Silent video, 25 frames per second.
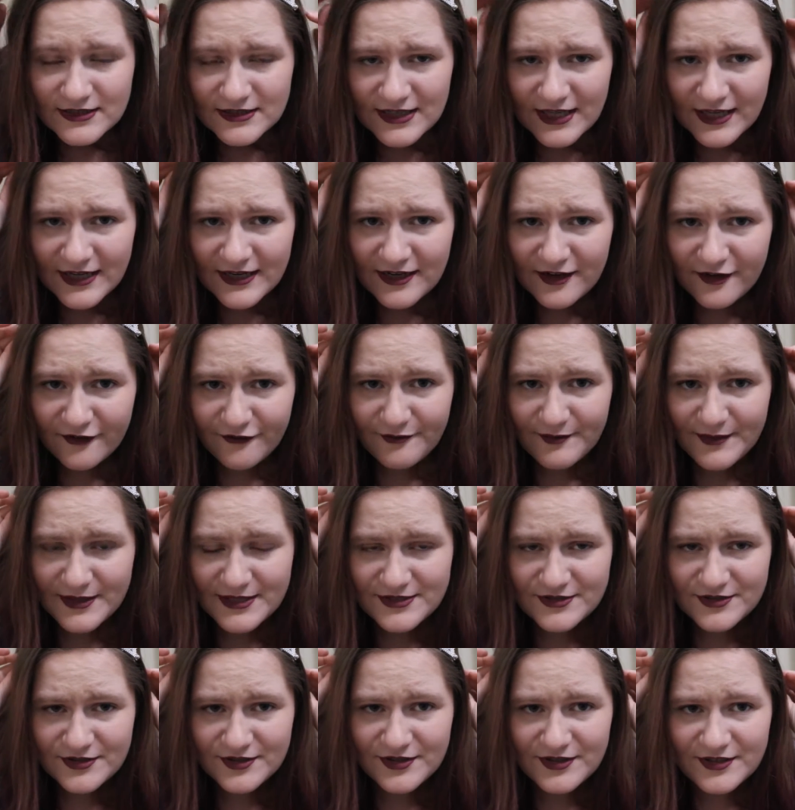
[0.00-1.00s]
cutting off my
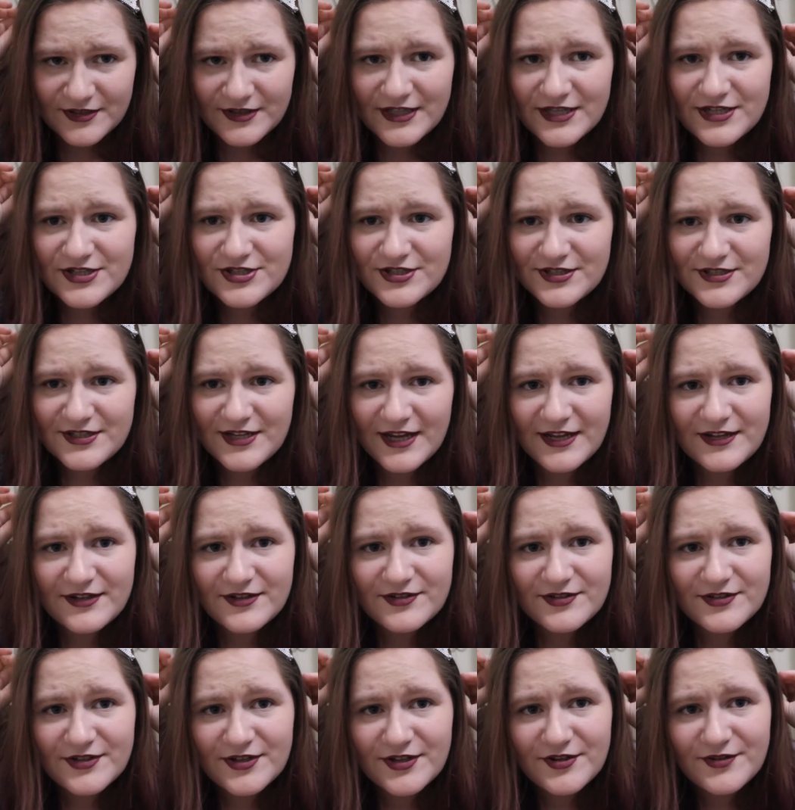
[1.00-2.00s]
circulation. I
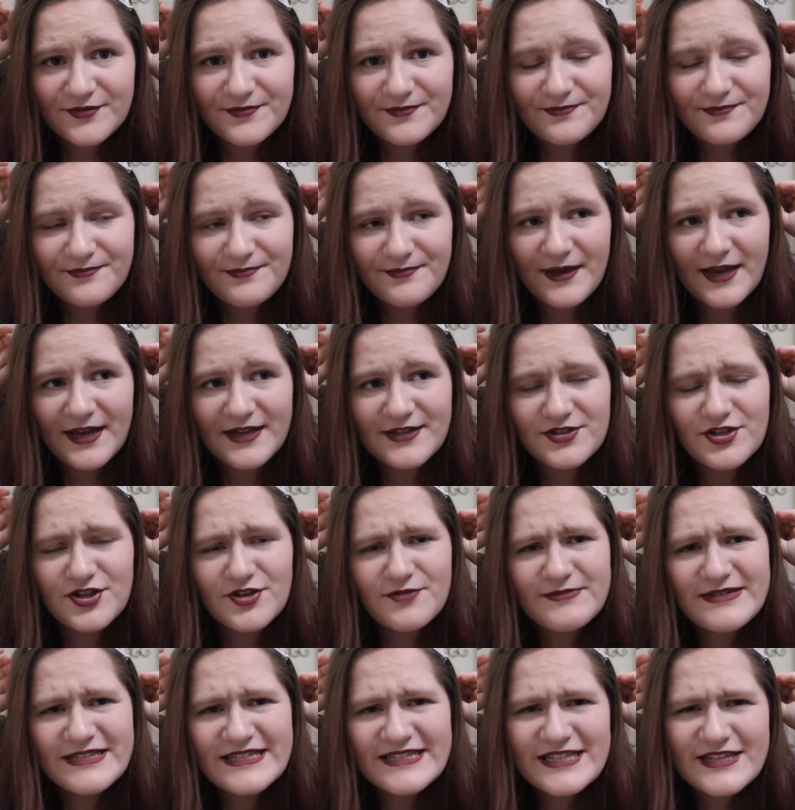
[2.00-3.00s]
don't know, but I
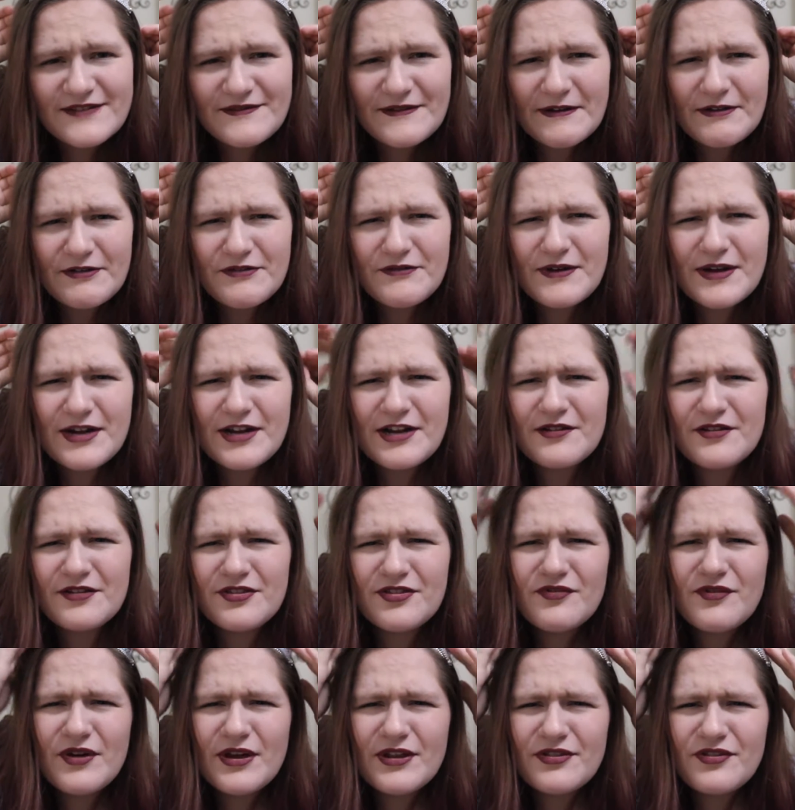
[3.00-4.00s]
told myself I would wear
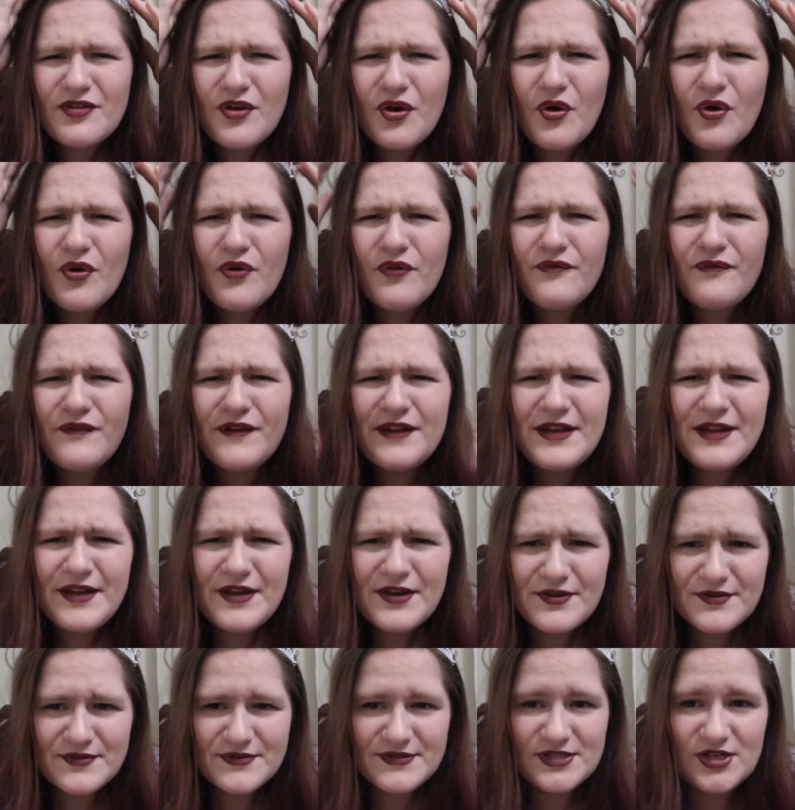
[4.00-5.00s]
it throughout the whole
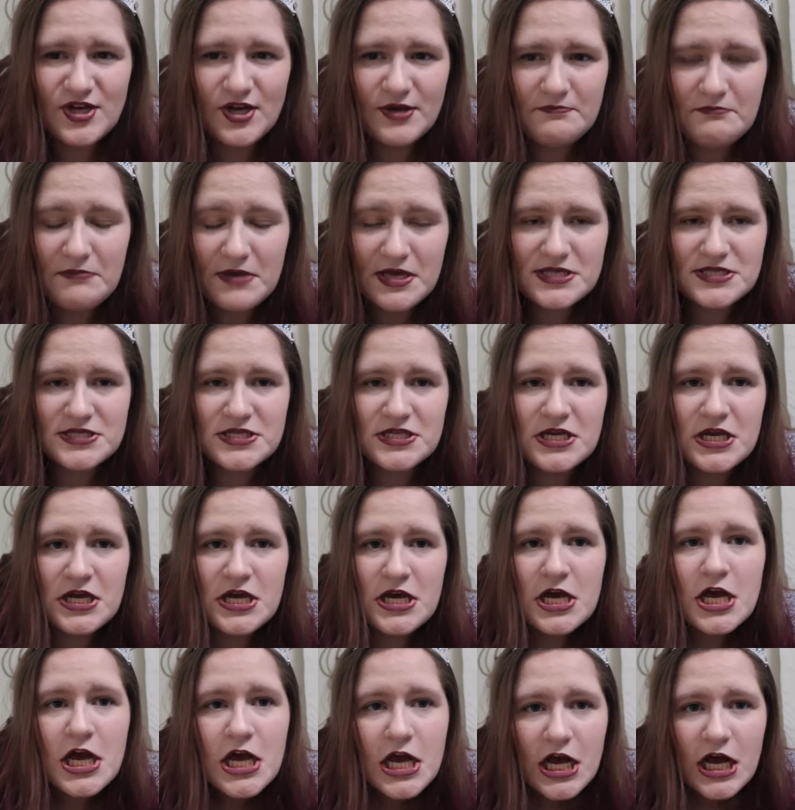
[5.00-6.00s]
video, so I must
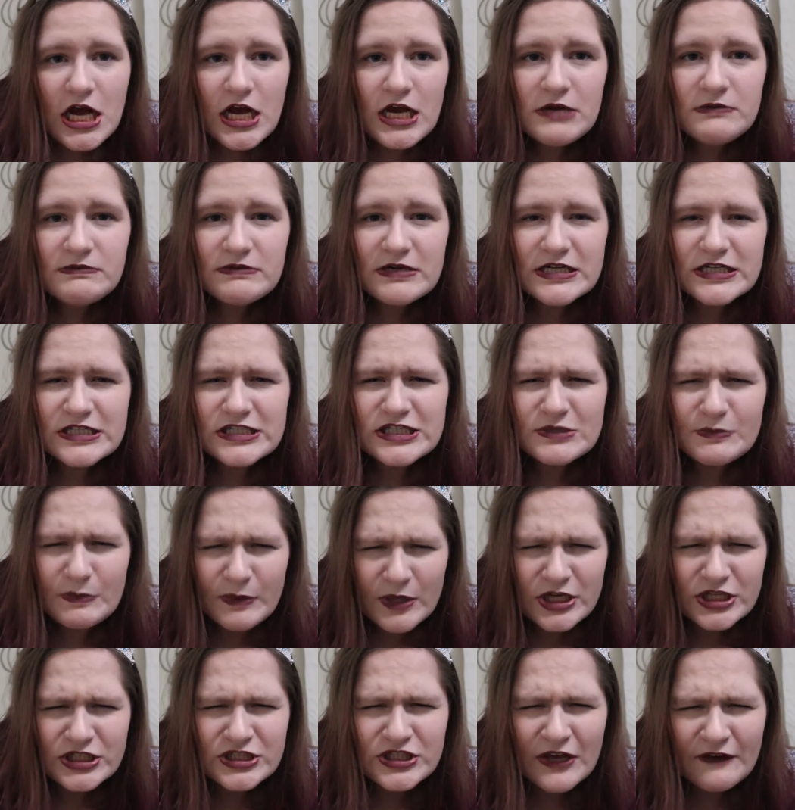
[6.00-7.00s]

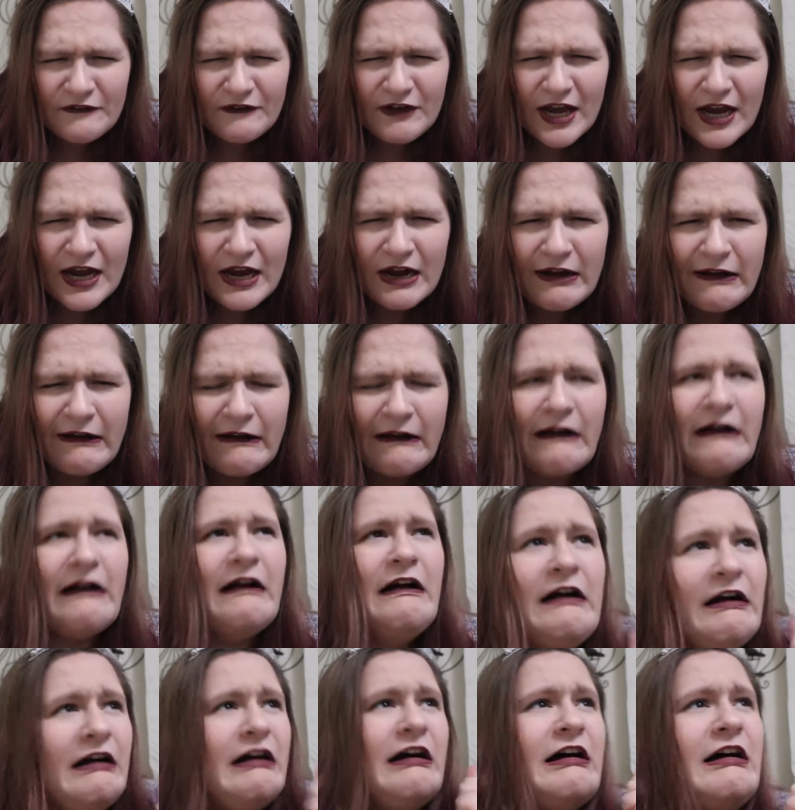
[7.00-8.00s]
persevere.
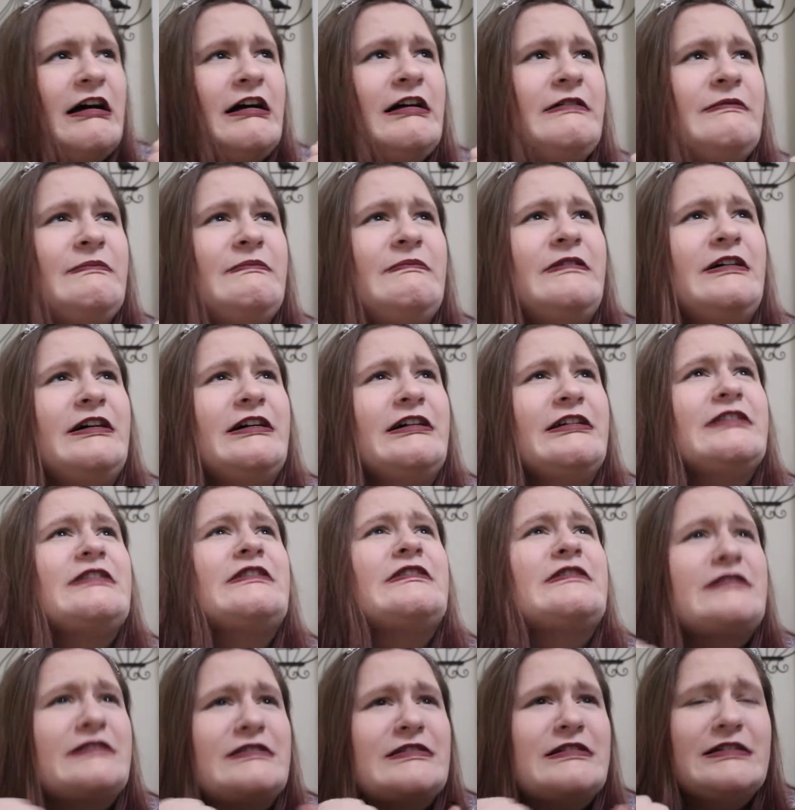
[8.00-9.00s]
I
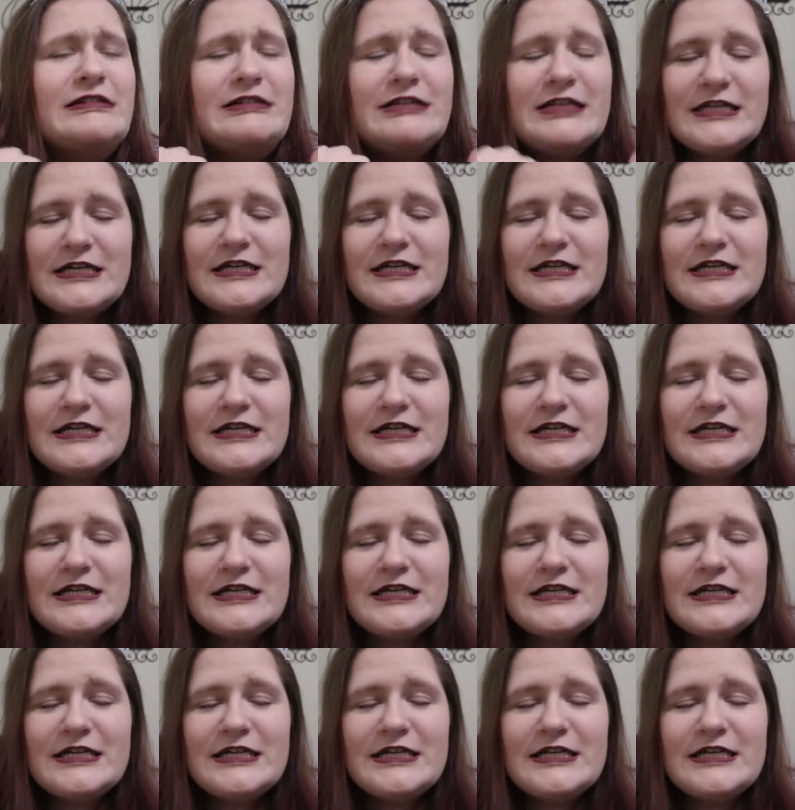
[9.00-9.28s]
must.